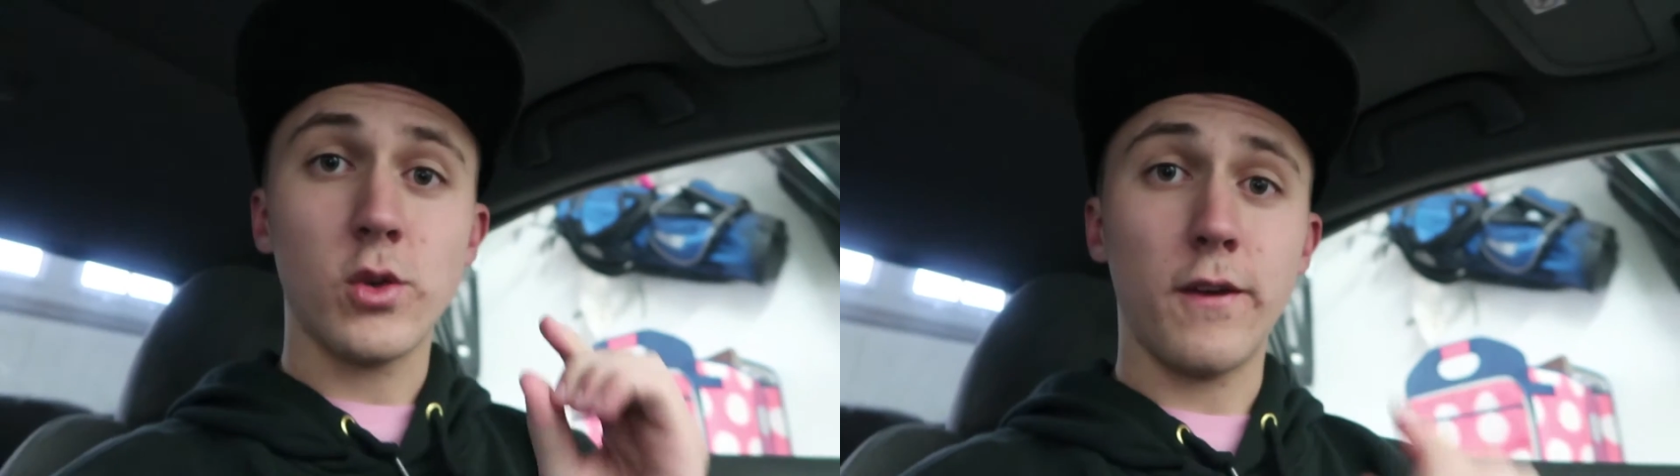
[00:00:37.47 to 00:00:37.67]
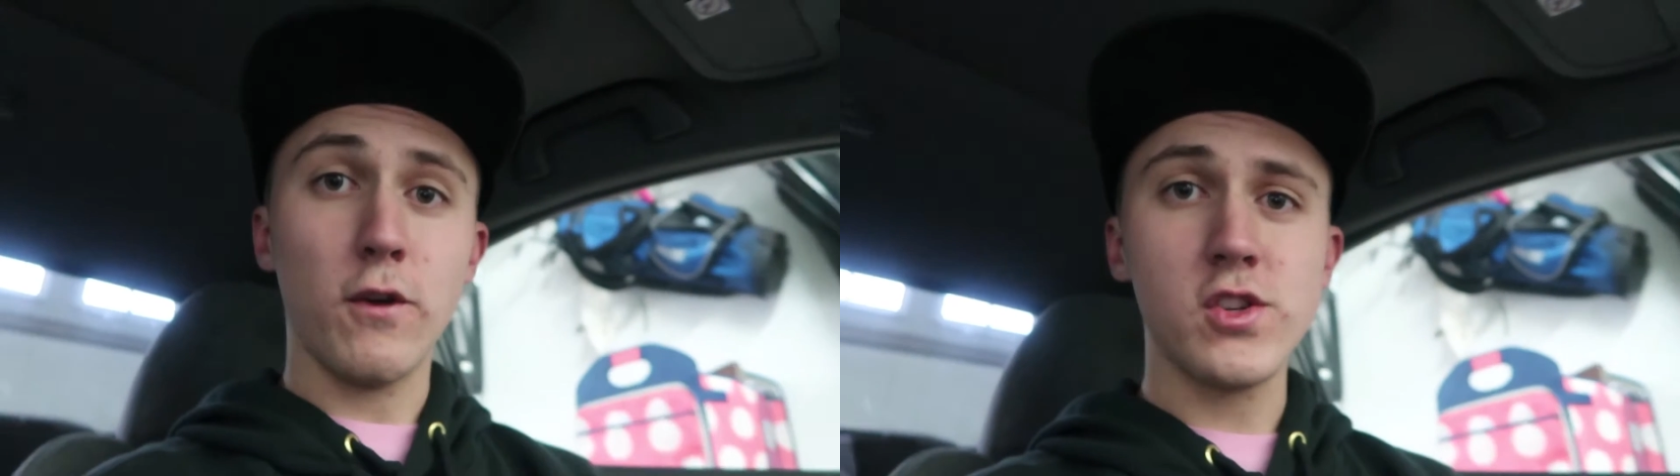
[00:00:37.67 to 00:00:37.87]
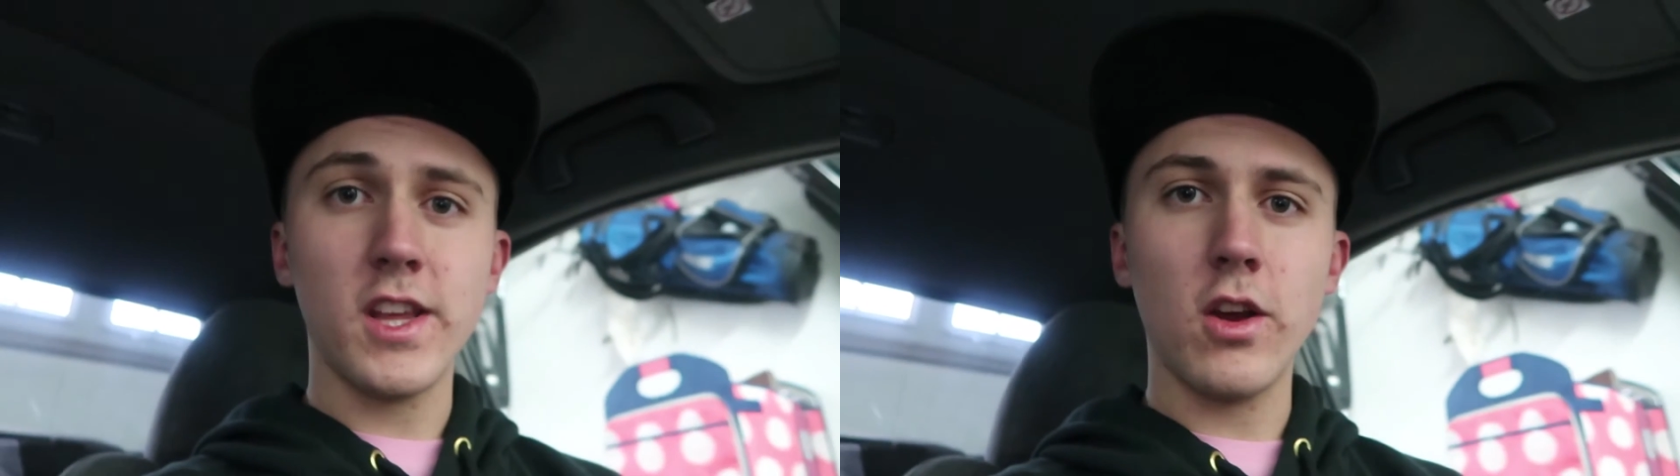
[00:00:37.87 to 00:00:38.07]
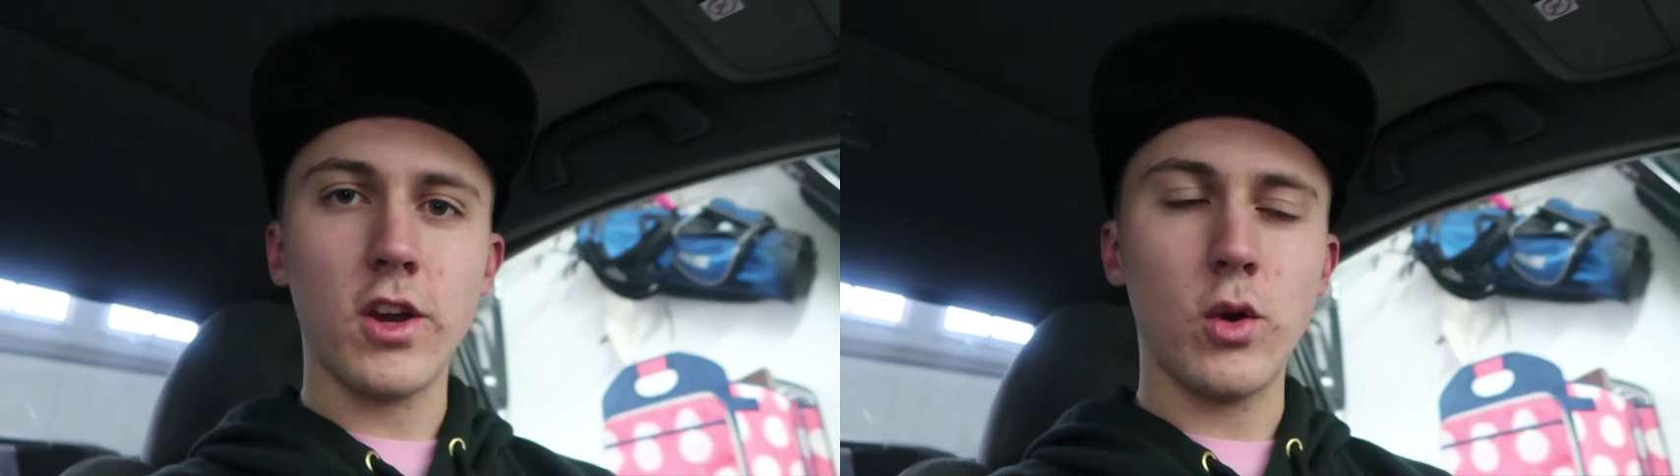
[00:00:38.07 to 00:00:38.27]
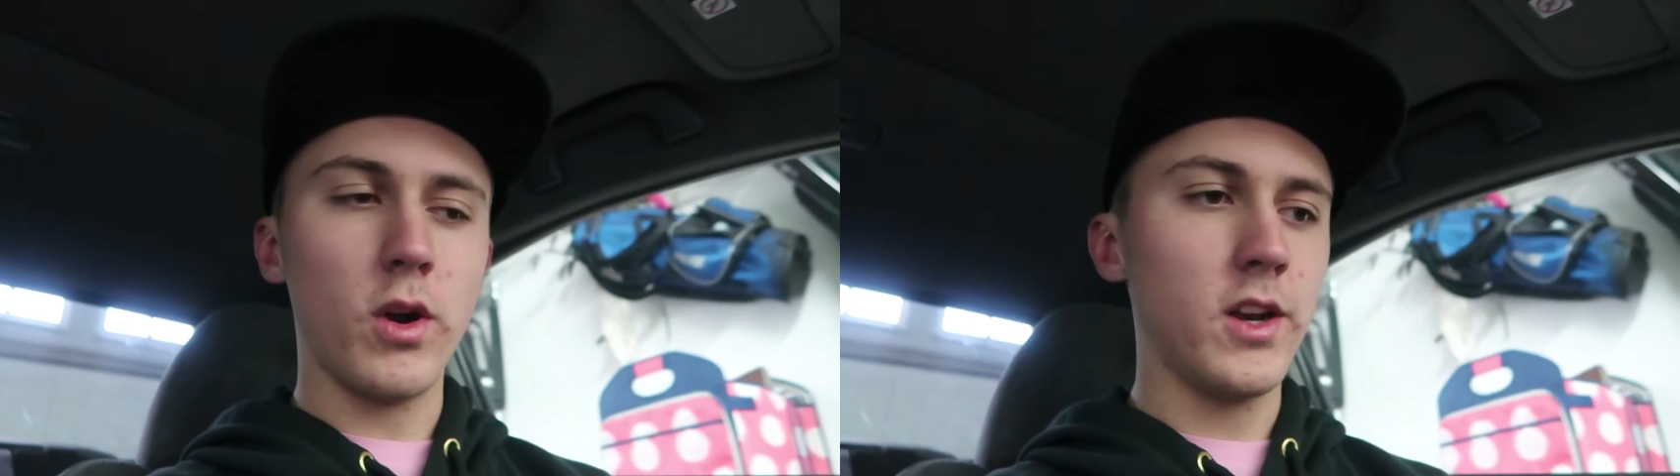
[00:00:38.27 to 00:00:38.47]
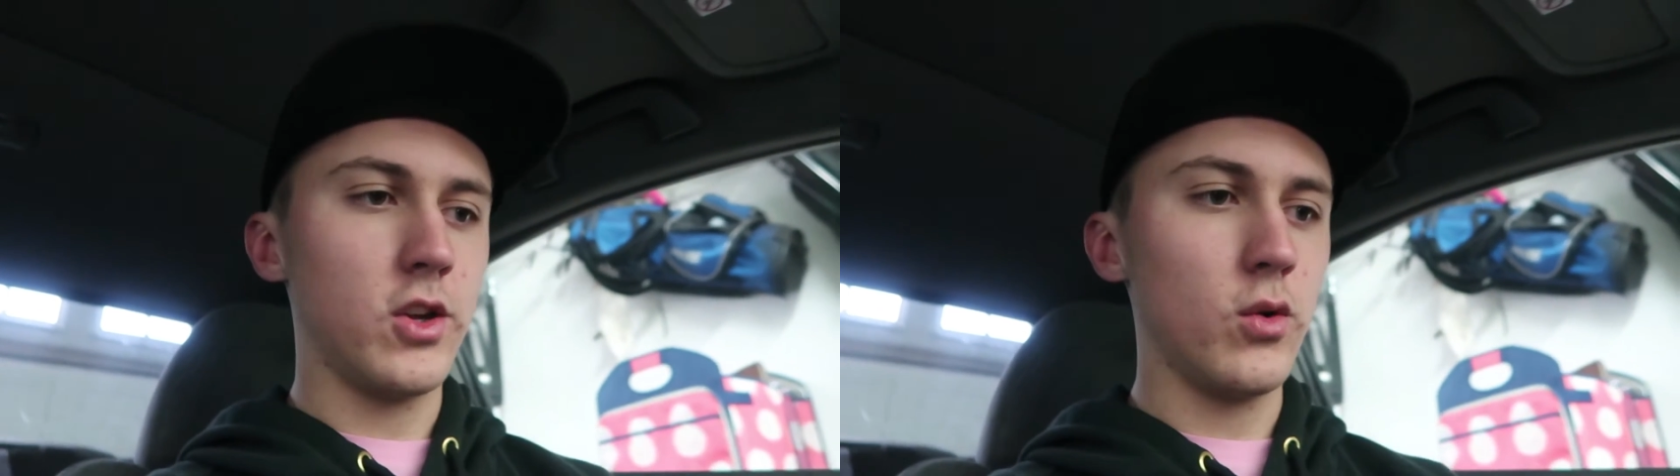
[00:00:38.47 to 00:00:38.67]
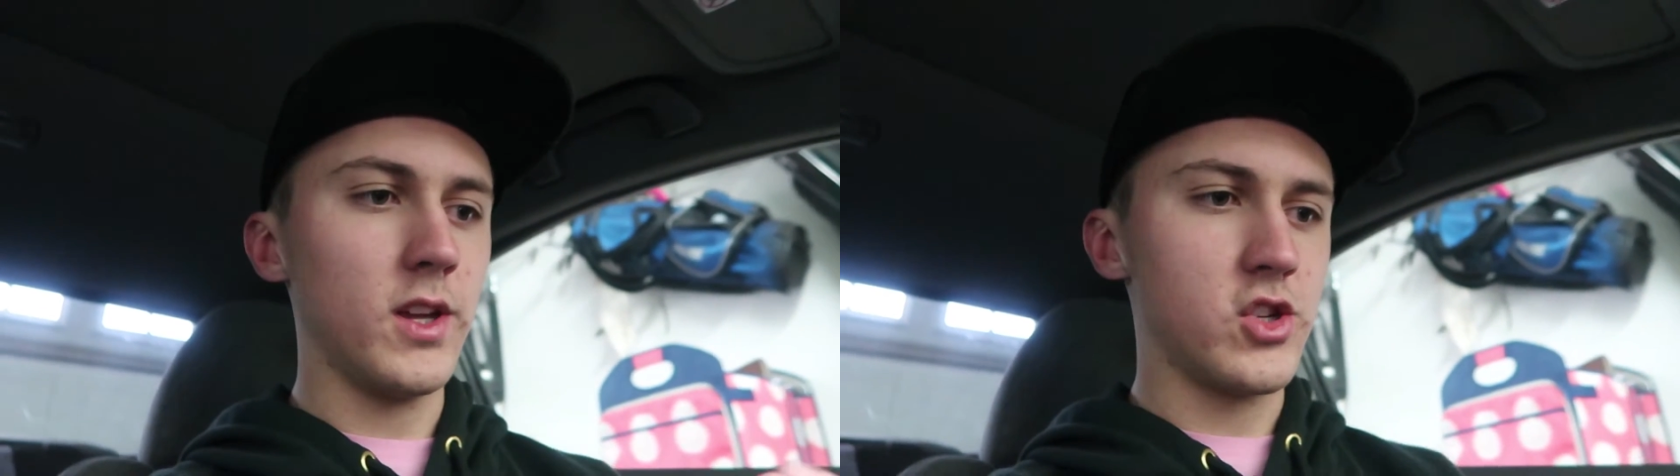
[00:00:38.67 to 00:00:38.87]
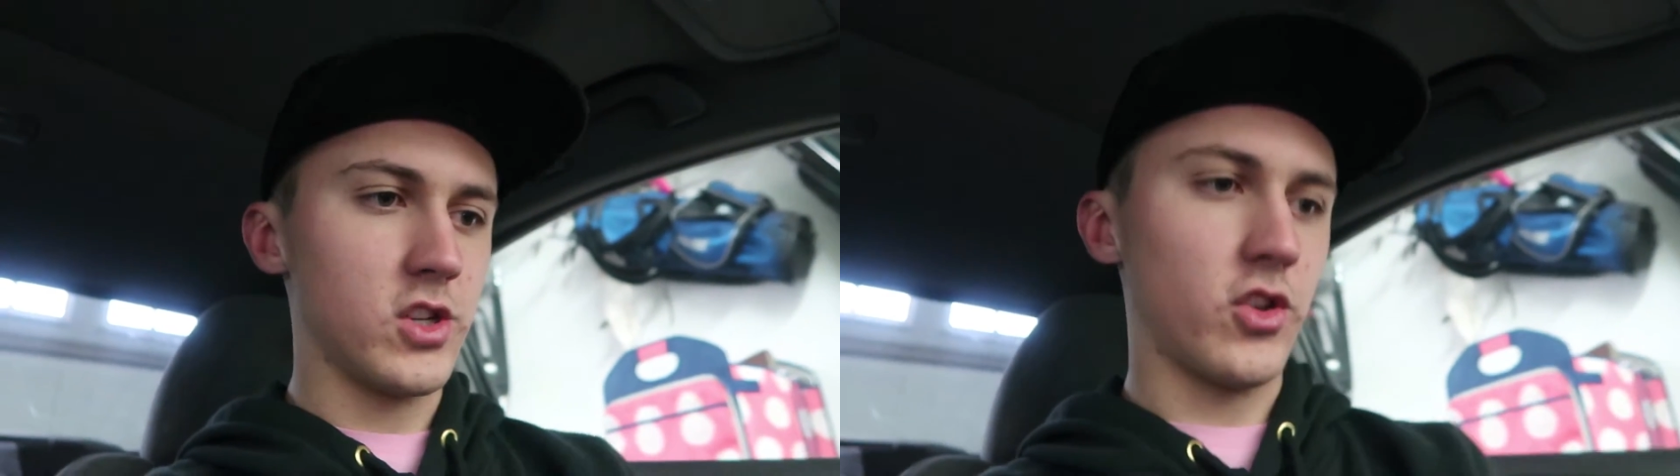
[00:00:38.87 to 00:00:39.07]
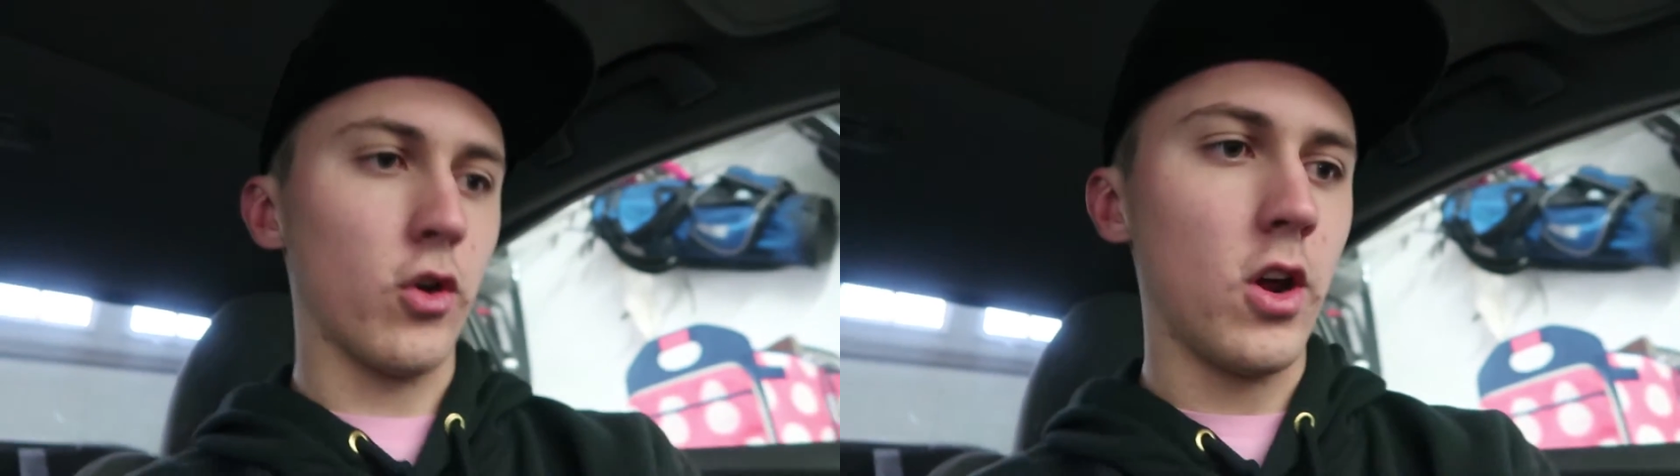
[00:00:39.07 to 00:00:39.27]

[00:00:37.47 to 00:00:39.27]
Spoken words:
So the first thing you're gonna wanna do is just turn